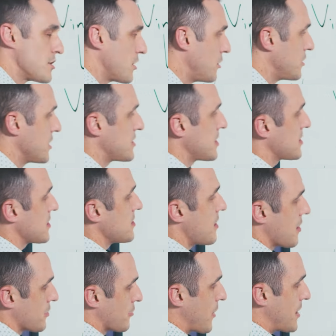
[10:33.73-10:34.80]
So this is
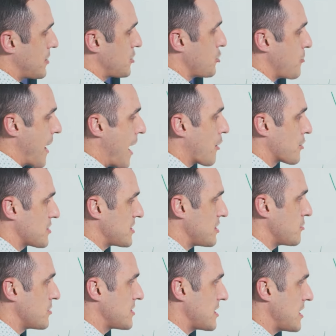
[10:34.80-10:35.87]
another way to do power
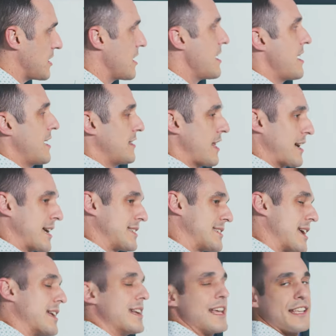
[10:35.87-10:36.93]
sequencing. And like I
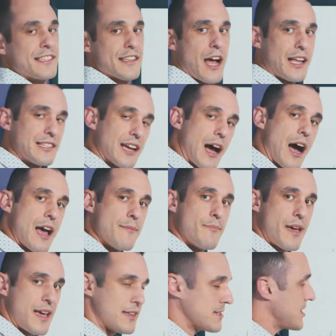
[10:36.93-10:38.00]
said, it's not
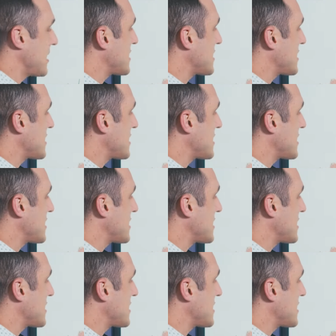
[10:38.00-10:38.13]
time-based.